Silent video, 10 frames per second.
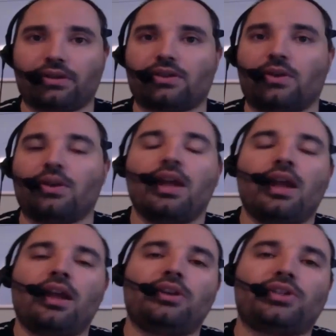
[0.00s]
So
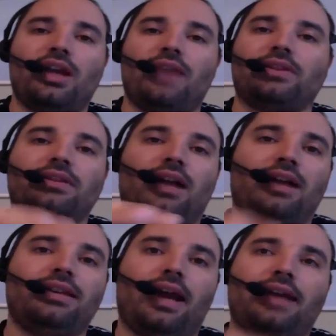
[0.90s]
you should have a, a
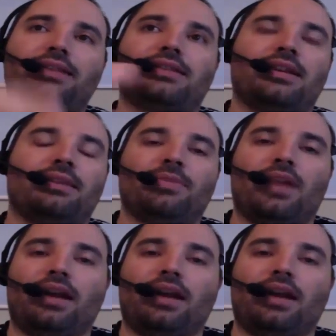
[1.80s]
nice a